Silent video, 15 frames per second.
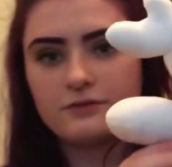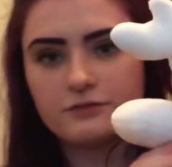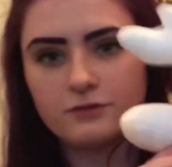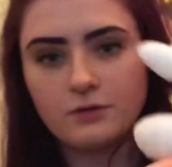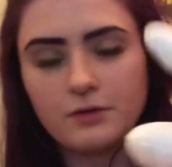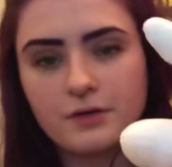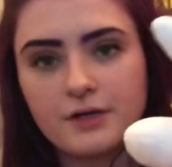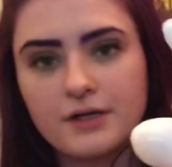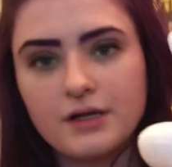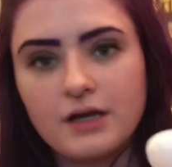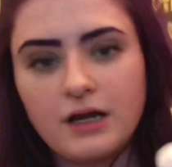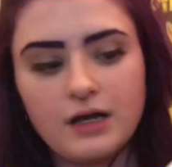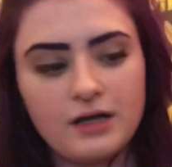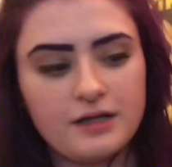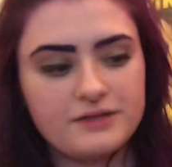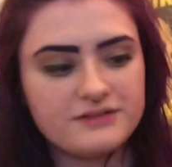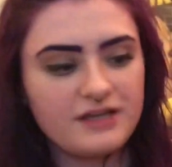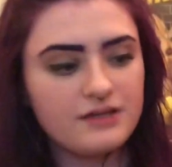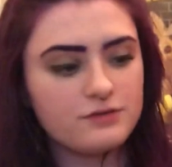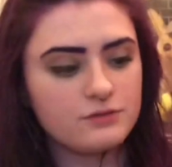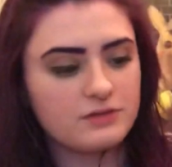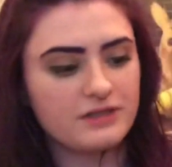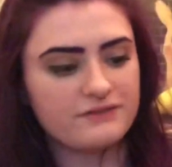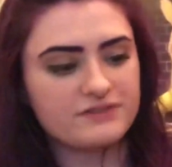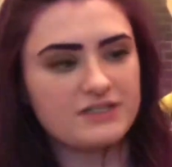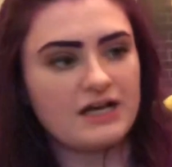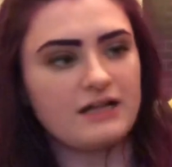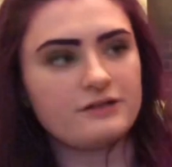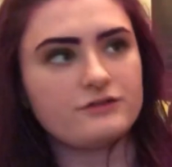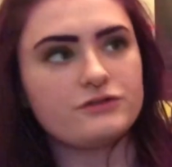for $10 to
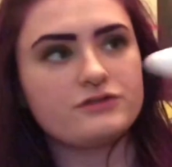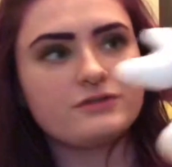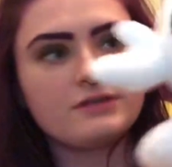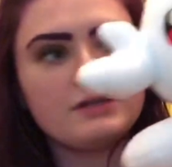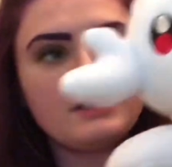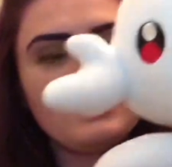$11.